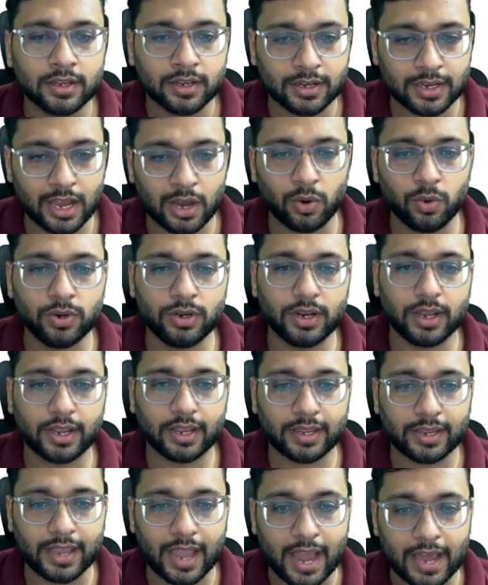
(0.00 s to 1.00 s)
cloud
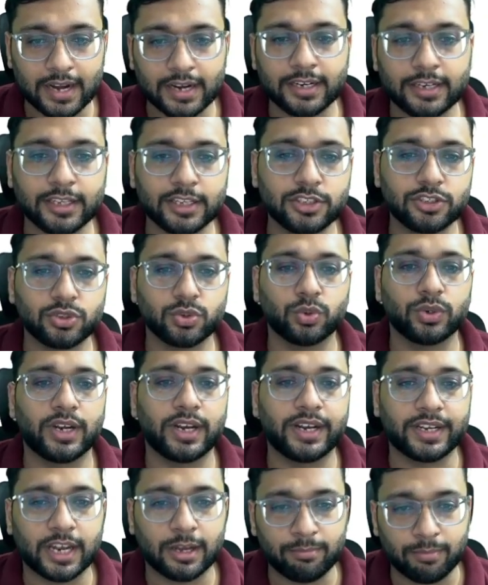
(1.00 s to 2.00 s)
guarantees you
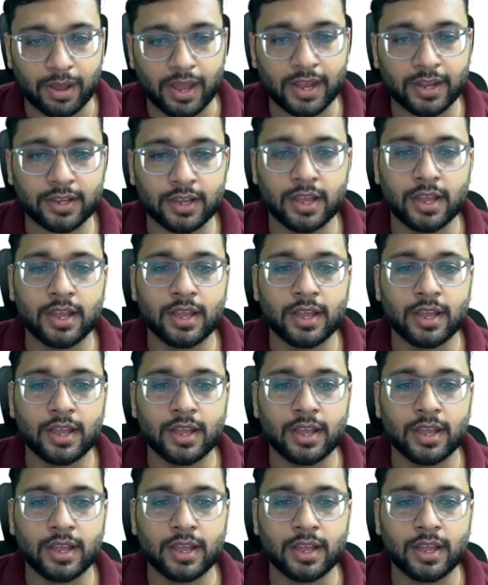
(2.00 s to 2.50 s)
data back